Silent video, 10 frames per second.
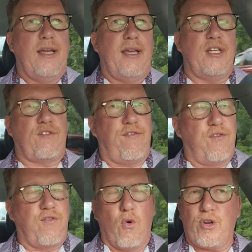He's
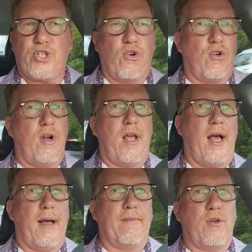for sure
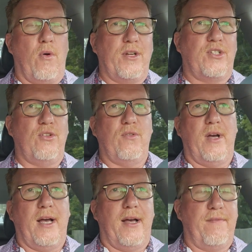going to
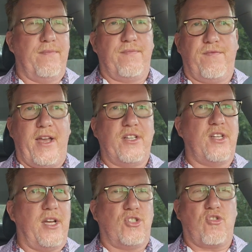face
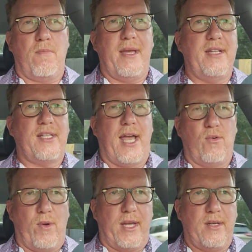a tremendous
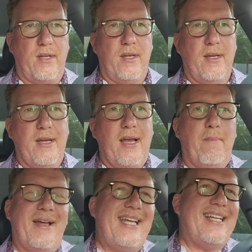headwind,
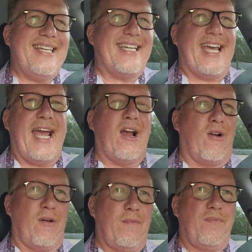but he doesn't
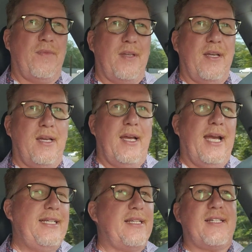care.
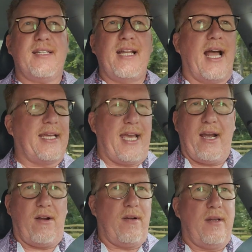He just does not
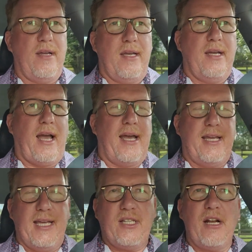care.
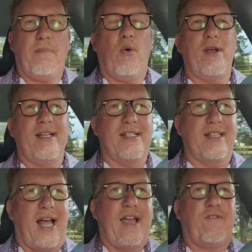He's at a point in his
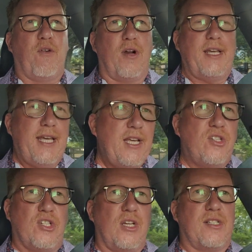life where
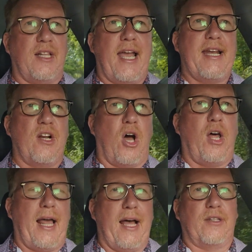he's just laying it
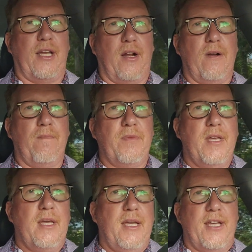all out there.
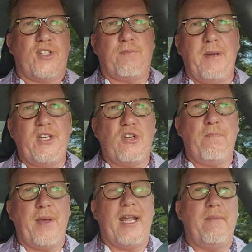His speech
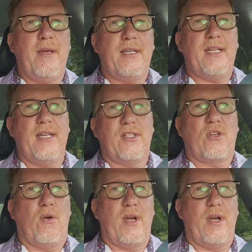impediment is